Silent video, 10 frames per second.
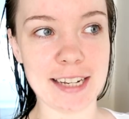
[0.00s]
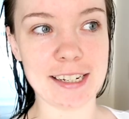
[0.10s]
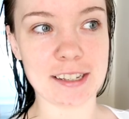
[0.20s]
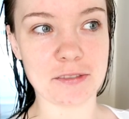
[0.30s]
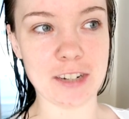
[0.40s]
and
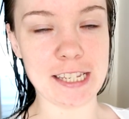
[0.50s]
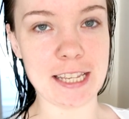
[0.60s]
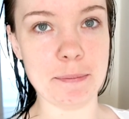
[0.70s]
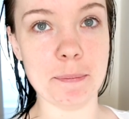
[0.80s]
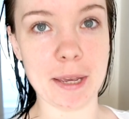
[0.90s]
it doesn't really
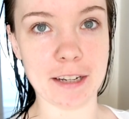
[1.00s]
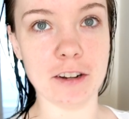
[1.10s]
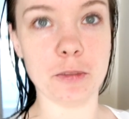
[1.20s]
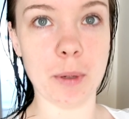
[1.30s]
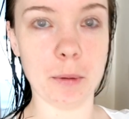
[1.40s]
seem big
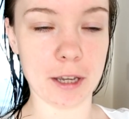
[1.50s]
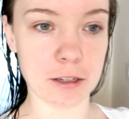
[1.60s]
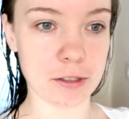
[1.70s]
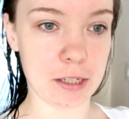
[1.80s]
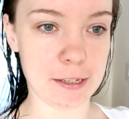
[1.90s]
enough, but we're
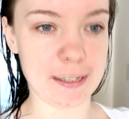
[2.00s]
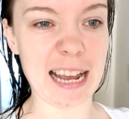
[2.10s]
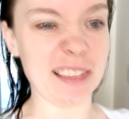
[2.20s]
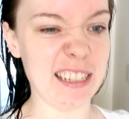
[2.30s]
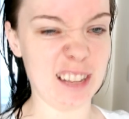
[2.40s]
going to
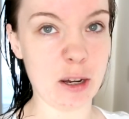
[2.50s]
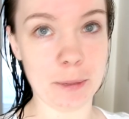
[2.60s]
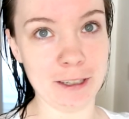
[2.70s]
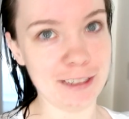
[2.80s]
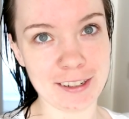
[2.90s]
stack things
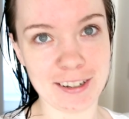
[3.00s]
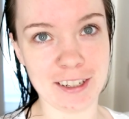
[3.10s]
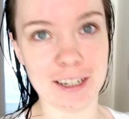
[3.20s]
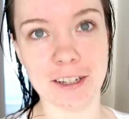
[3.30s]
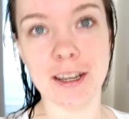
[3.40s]
up and,
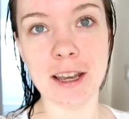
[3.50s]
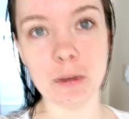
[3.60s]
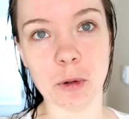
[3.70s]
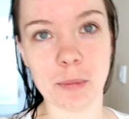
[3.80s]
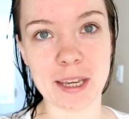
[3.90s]
you know,
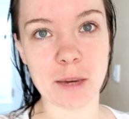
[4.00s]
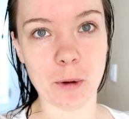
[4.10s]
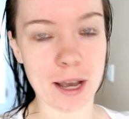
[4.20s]
we'll make it